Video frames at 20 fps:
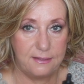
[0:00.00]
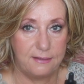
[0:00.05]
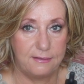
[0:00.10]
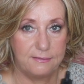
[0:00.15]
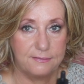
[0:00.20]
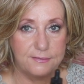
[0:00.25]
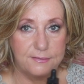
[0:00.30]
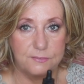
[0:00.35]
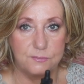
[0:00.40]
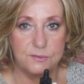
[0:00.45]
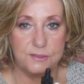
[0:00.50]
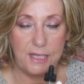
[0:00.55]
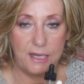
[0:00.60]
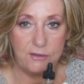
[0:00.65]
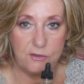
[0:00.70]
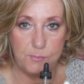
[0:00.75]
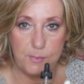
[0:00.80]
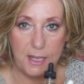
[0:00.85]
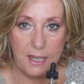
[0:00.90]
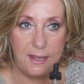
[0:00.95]
things
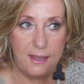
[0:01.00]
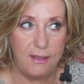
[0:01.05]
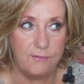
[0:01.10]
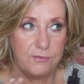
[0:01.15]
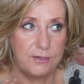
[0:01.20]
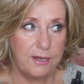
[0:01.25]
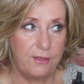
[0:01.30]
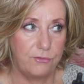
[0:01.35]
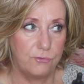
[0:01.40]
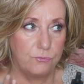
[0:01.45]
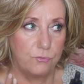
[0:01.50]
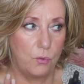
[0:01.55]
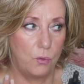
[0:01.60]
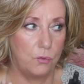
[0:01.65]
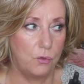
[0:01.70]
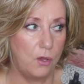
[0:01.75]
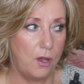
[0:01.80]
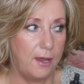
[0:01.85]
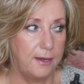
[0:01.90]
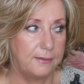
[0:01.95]
sent to me. I have another
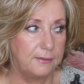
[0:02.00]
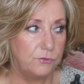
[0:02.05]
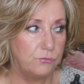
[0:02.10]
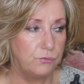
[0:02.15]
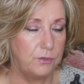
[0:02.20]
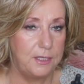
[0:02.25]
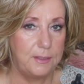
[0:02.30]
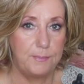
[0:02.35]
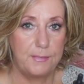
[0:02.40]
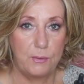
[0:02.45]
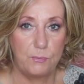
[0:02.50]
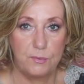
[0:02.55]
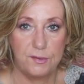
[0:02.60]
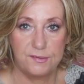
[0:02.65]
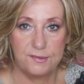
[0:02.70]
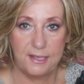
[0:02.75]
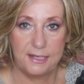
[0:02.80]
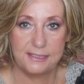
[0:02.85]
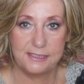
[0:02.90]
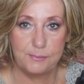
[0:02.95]
roll-on cream that was
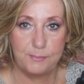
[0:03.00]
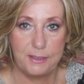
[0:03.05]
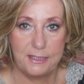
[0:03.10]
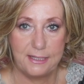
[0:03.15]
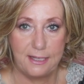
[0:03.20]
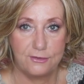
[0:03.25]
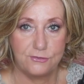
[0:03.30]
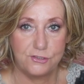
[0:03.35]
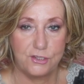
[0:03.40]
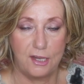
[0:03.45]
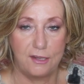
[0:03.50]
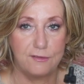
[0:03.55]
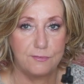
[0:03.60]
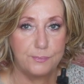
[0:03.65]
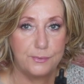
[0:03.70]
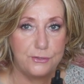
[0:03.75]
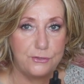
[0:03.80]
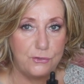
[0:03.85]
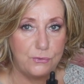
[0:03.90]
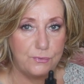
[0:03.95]
sent to me that Jay's
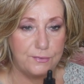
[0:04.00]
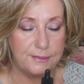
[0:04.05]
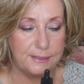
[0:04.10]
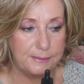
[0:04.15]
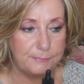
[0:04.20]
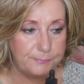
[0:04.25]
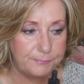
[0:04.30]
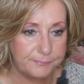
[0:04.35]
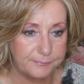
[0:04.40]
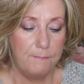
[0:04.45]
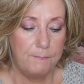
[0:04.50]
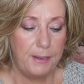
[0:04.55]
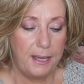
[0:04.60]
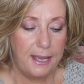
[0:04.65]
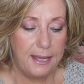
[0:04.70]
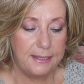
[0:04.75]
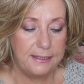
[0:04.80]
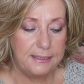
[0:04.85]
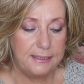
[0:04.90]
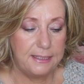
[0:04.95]
been using,
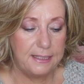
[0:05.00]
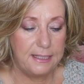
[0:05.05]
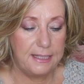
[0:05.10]
but